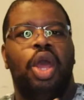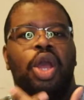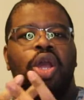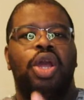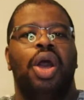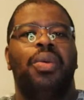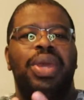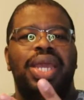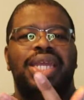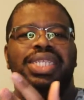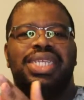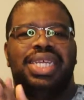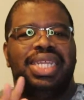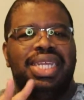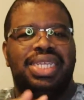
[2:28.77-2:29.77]
Going
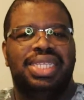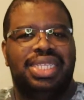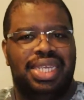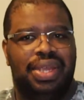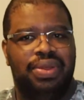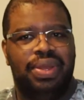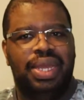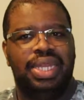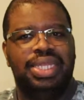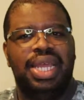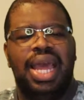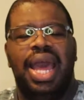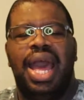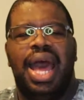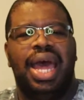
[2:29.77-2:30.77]
into this series,
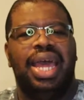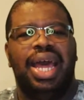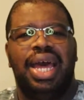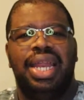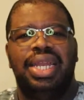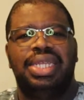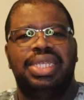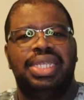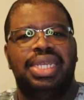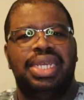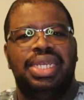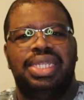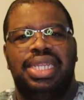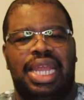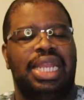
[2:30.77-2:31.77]
I honestly
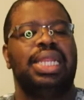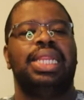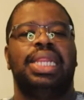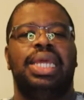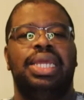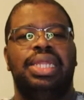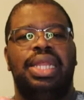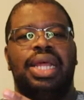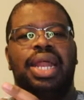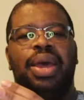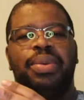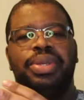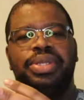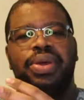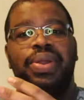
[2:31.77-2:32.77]
didn't think that I
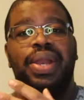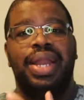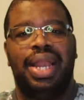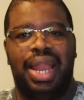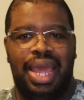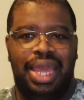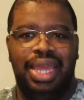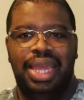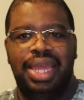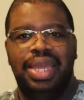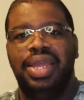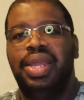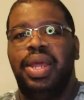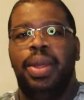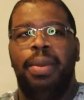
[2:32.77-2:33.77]
was going to like
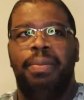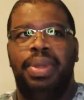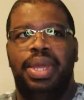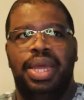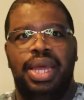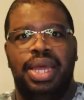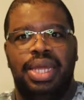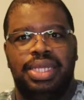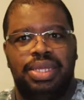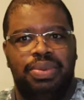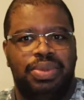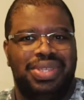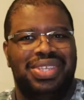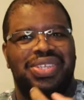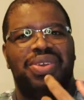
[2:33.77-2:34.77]
it because it
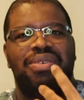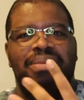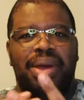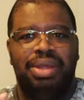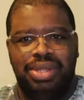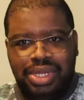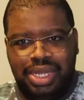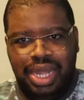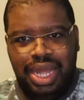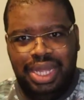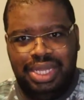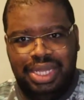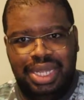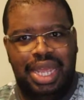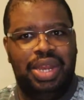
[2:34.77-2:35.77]
was a show about
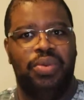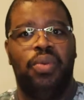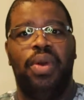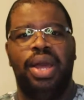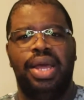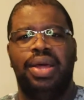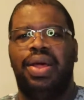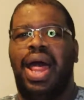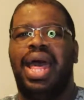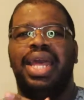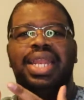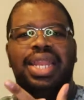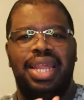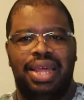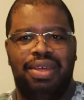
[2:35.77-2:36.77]
chess. And while I
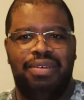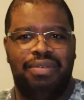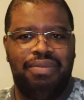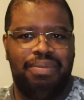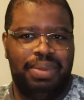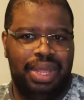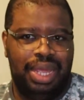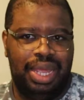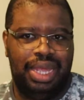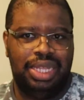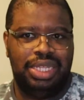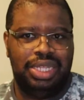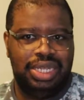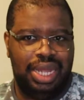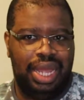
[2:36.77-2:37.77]
love playing
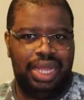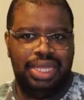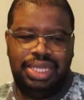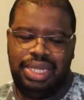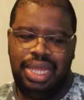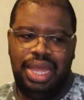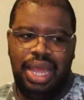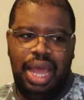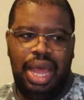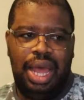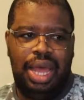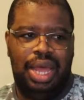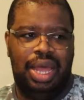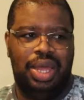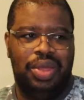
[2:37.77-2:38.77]
chess,
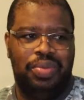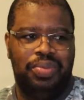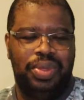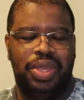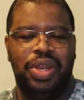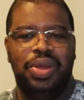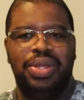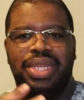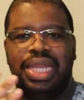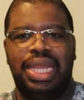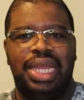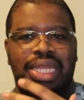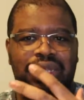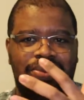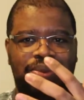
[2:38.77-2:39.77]
because I
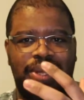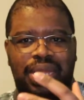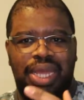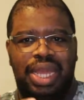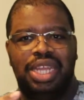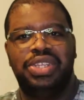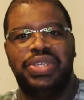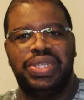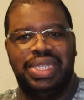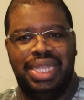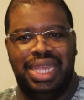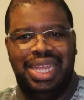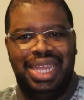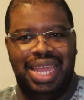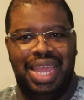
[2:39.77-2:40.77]
think it's a really
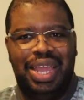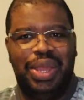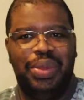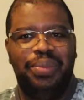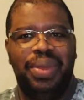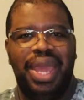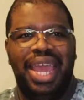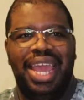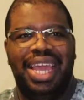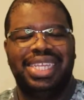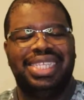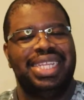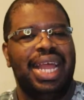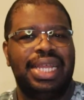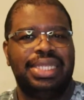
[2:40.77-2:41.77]
interesting game,
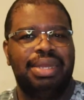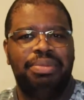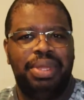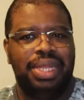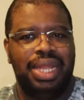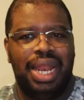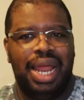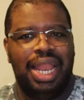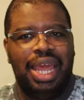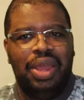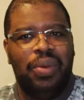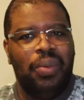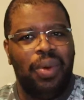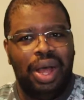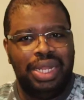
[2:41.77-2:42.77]
it's not something that I like
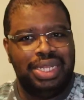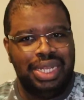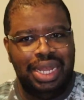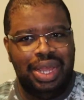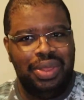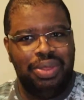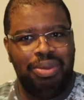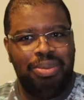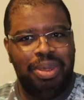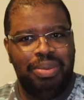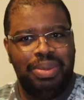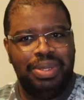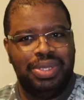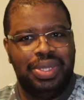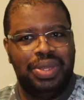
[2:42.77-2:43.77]
watching other
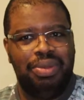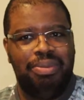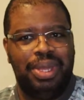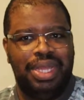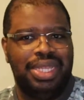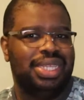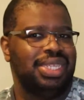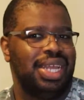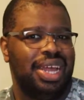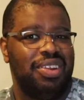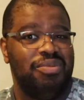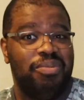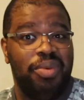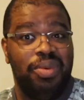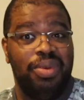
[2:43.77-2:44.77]
people do because it's kind
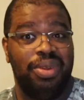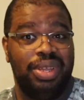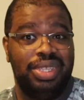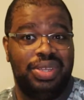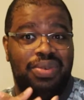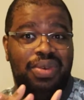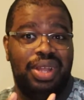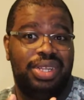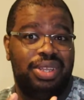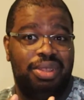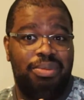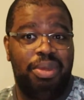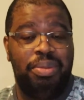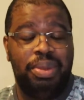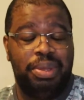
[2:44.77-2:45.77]
of boring to watch other
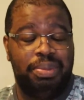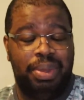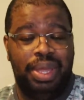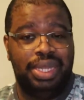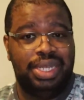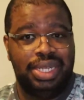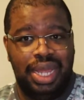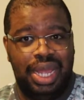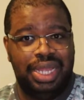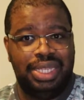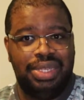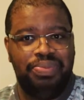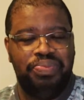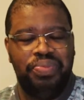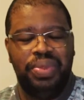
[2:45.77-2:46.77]
people play chess.